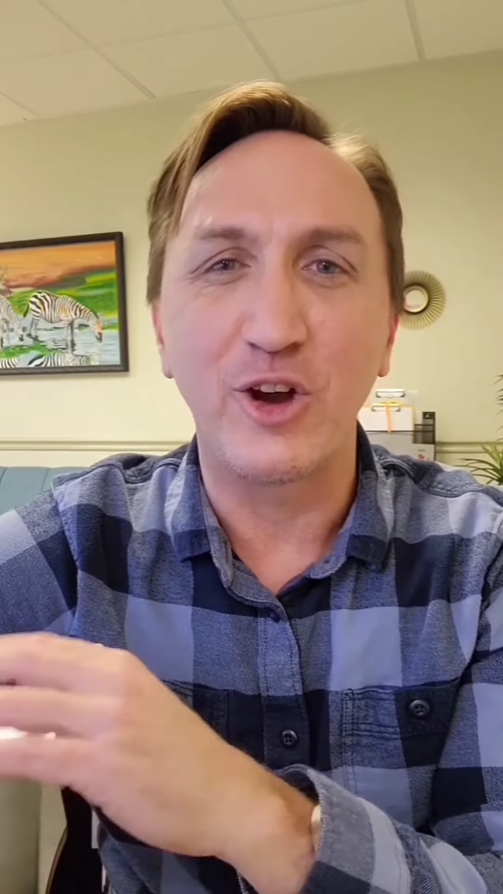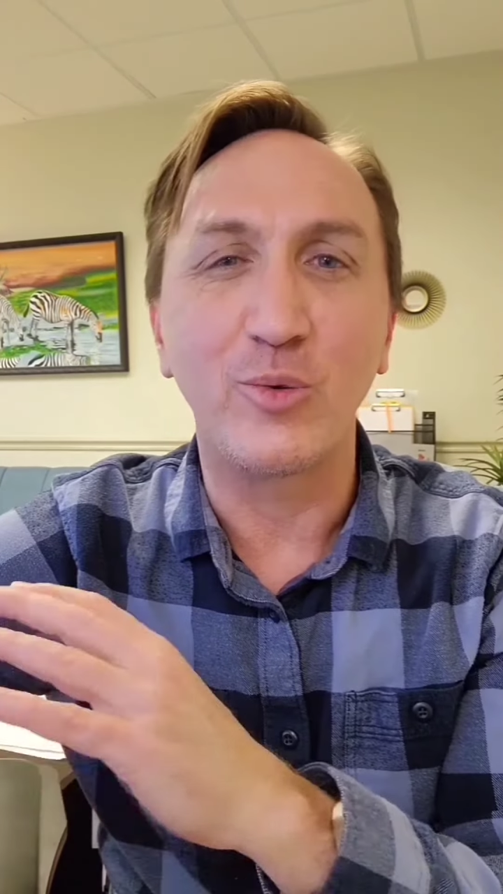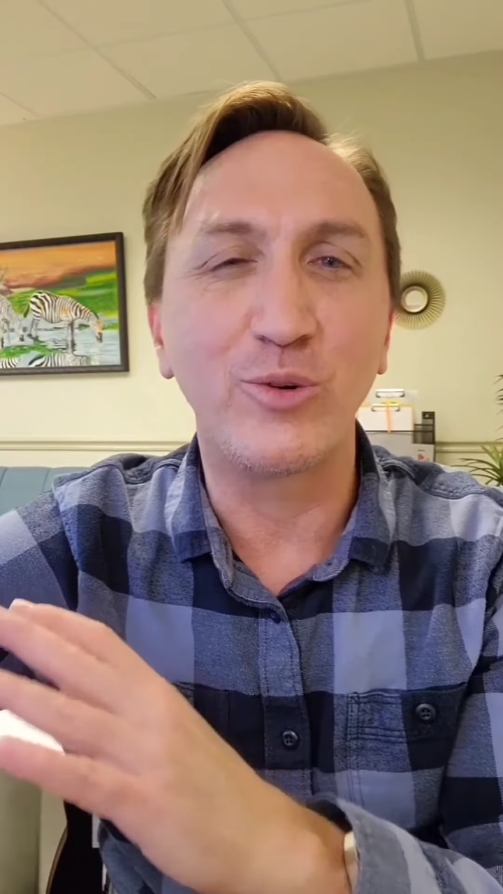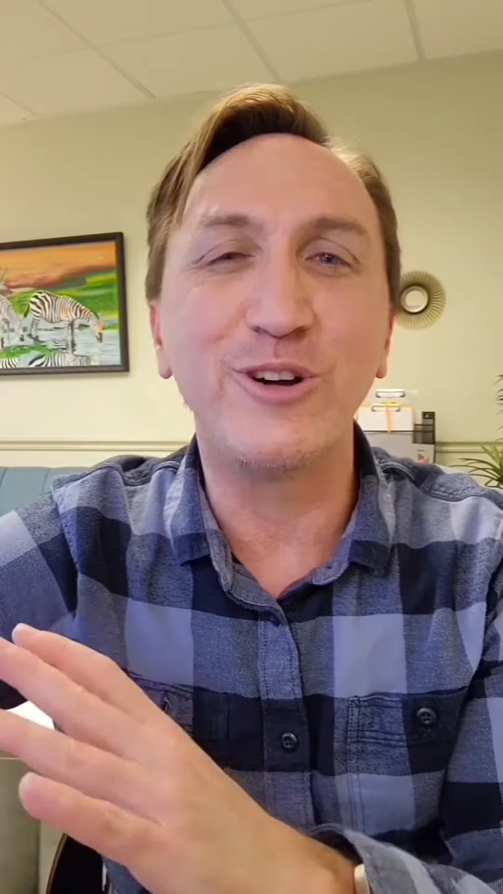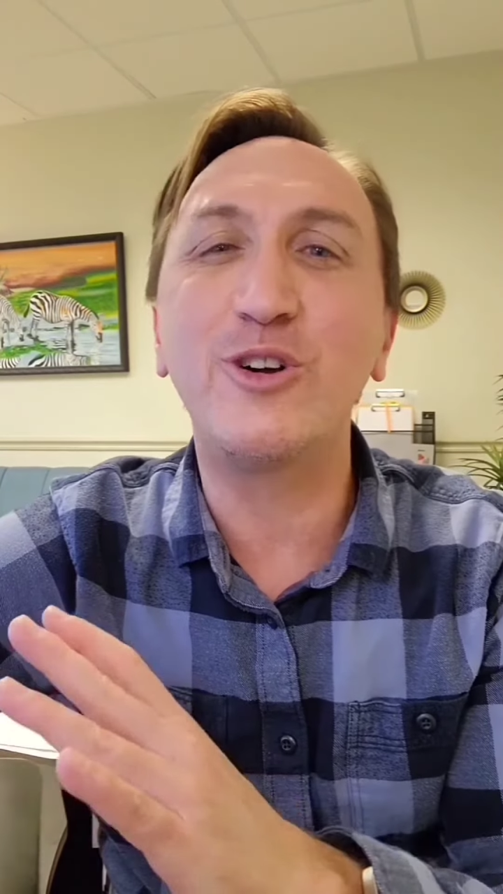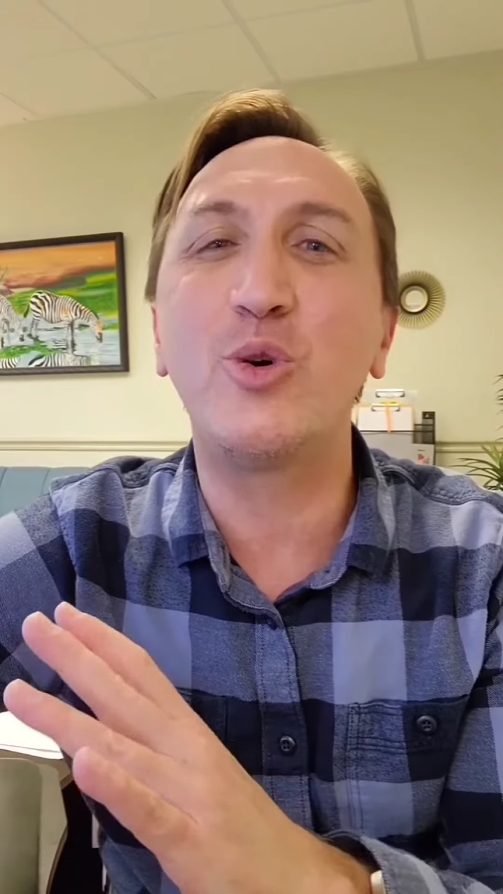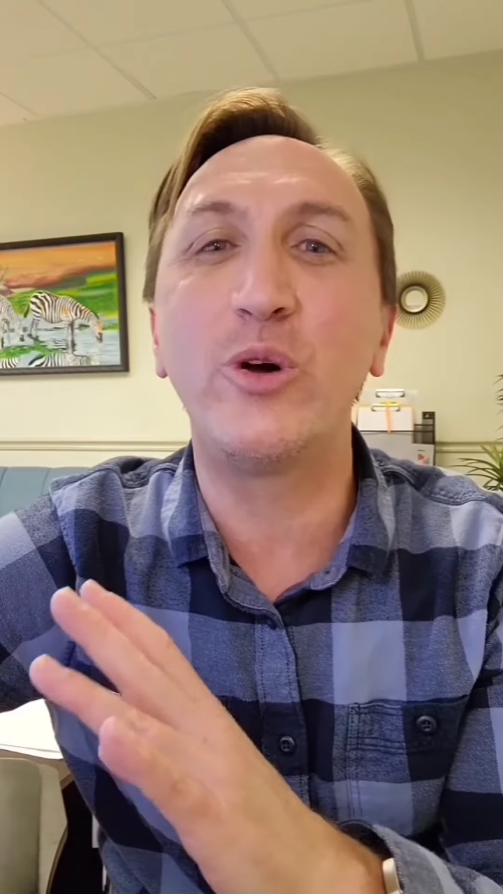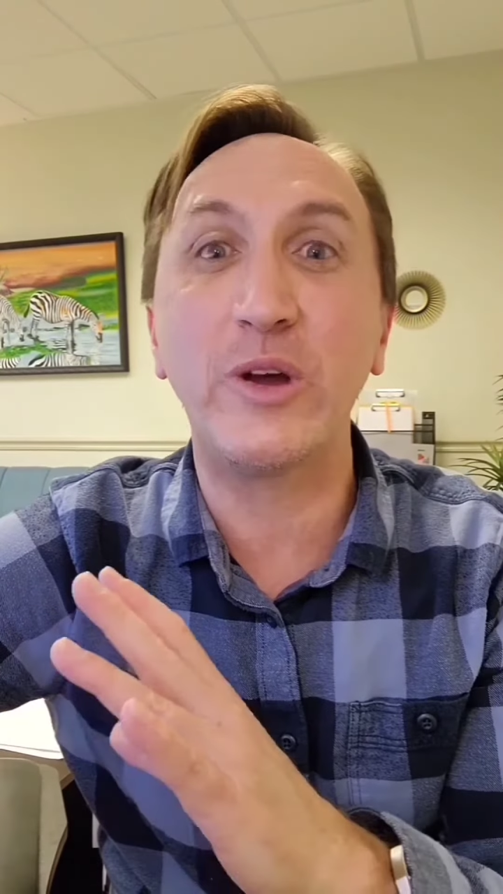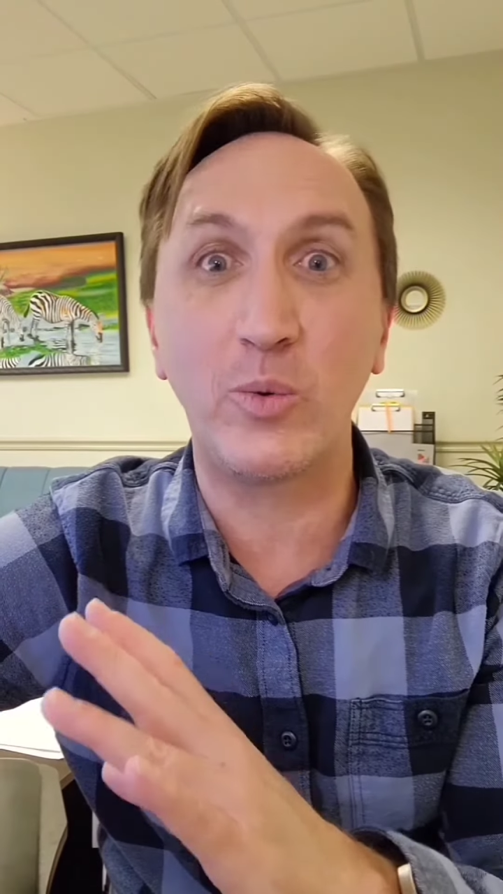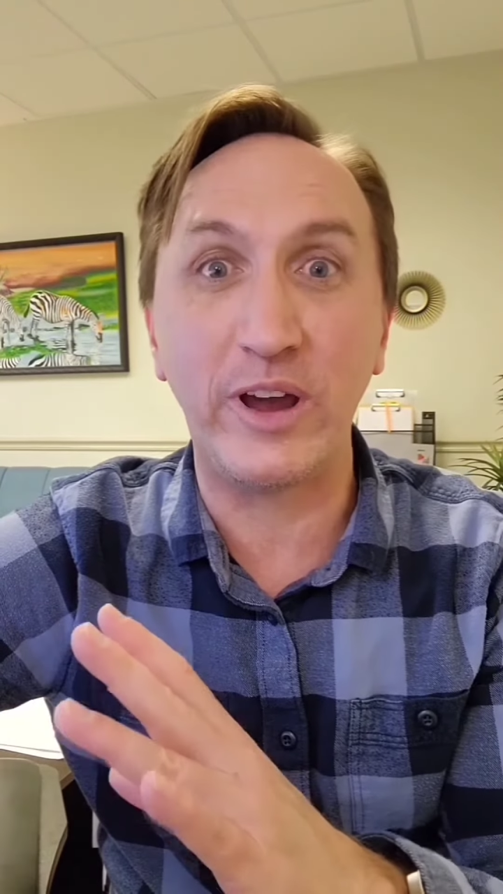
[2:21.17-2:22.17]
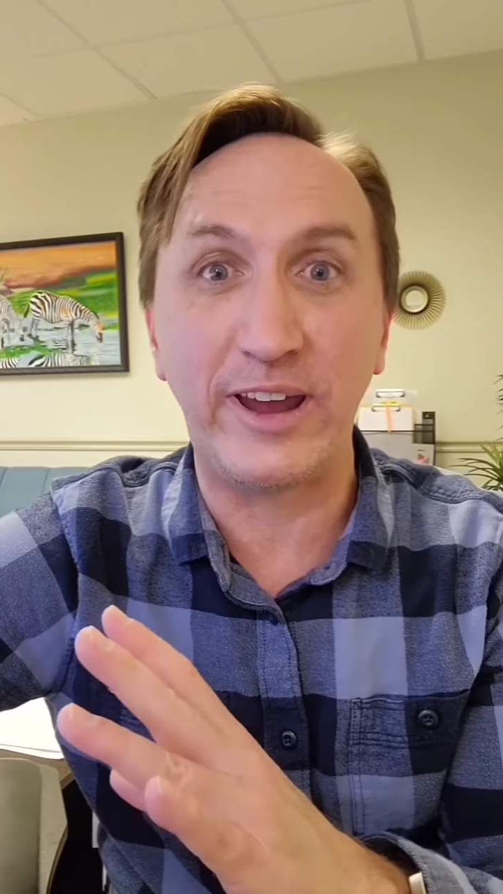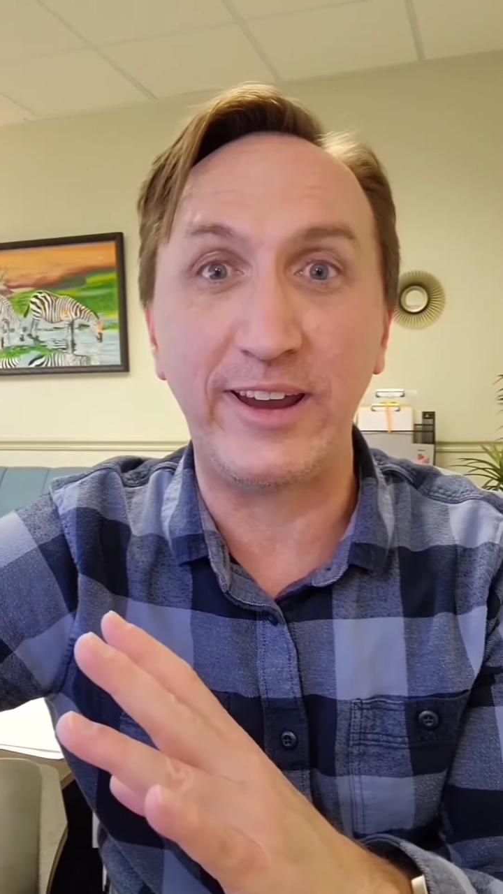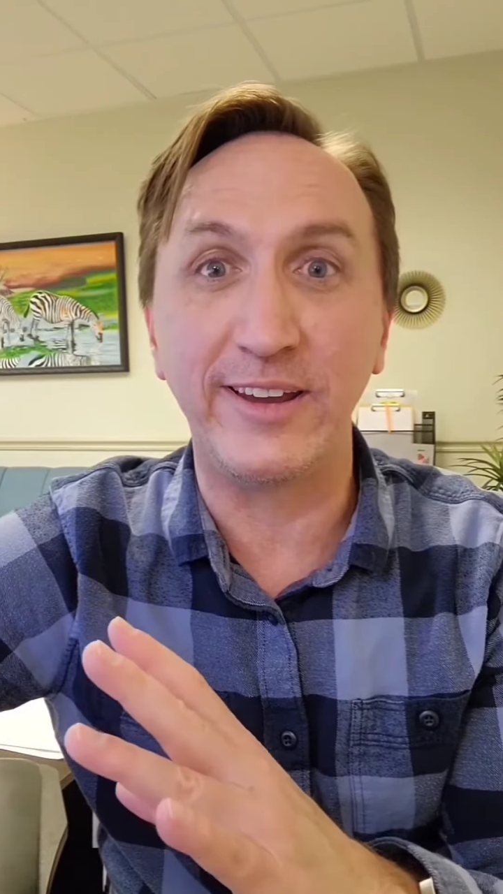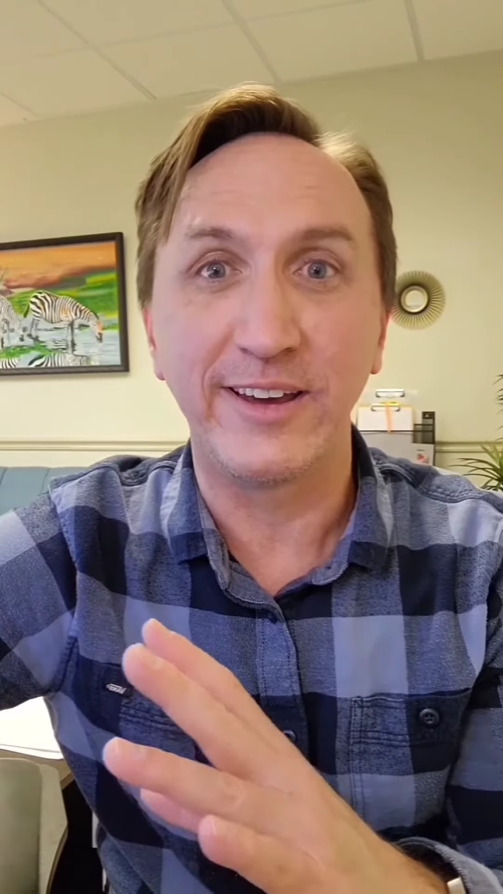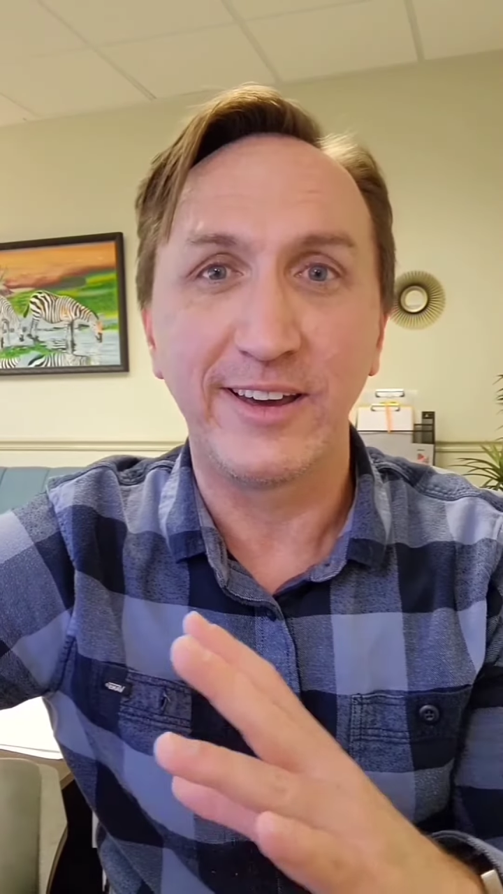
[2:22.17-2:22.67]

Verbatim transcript: Real quick way